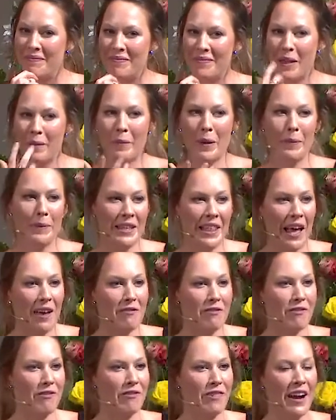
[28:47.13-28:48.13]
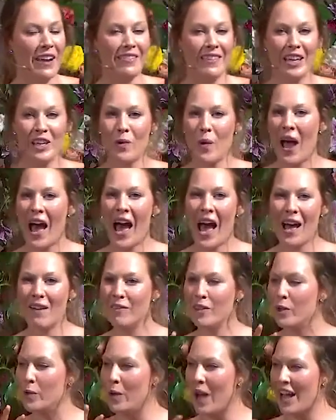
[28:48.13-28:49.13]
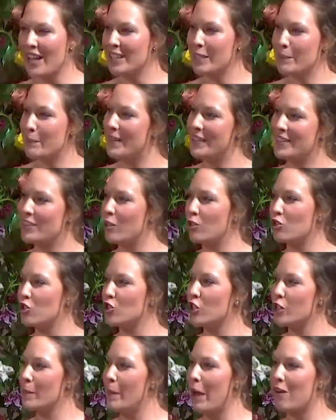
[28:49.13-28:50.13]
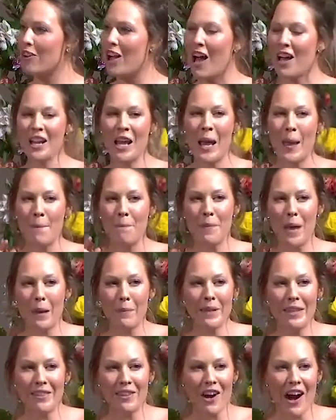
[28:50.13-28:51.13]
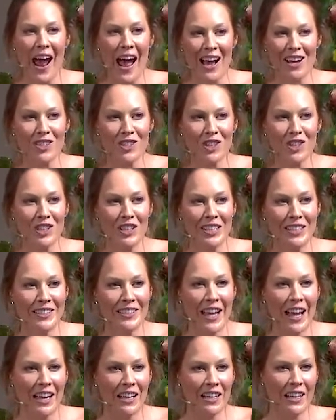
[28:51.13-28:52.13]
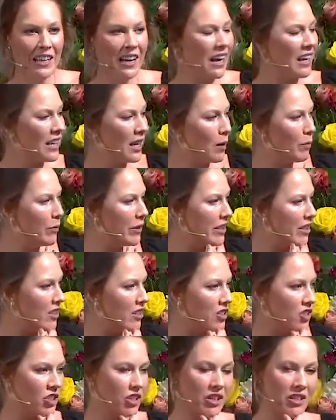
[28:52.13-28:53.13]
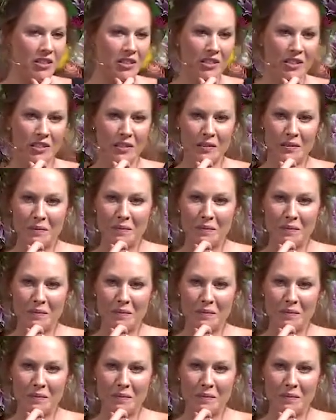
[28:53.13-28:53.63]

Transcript: that maybe that friend that you have who hasn't been so sure about God, maybe they're actually saying, Can I come with you to church?